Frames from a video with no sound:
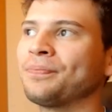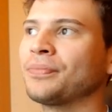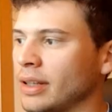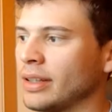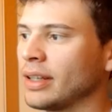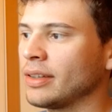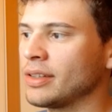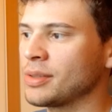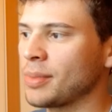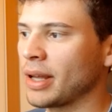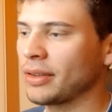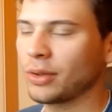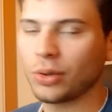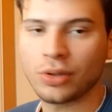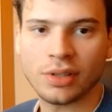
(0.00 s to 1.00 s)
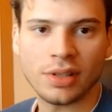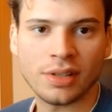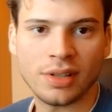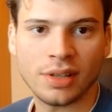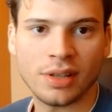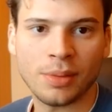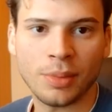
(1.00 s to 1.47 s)
And yeah, these math
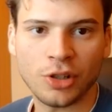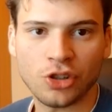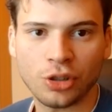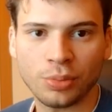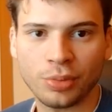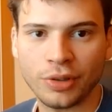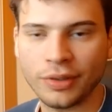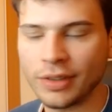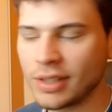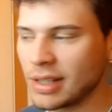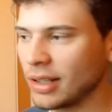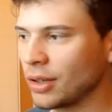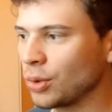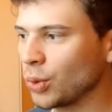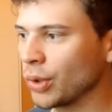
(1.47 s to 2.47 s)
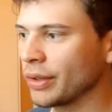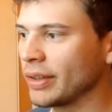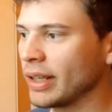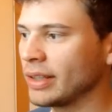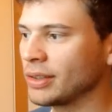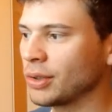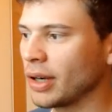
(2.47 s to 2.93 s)
courses, as I mentioned previously, are worth
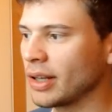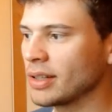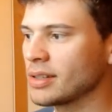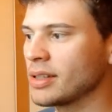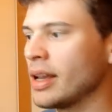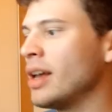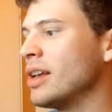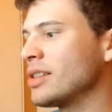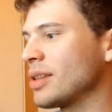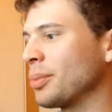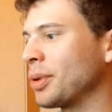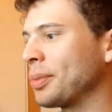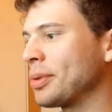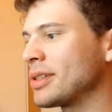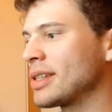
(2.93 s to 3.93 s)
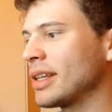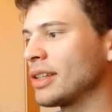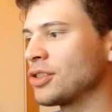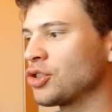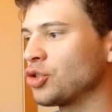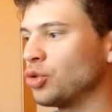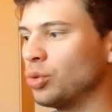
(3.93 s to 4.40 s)
eight credits. Some people say
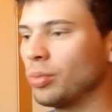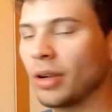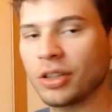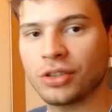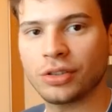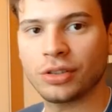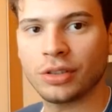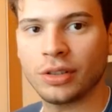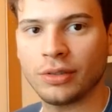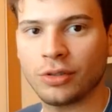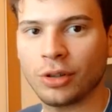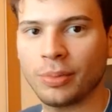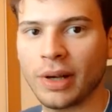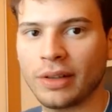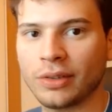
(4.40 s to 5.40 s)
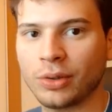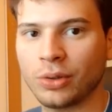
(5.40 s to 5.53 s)
it's too much for a math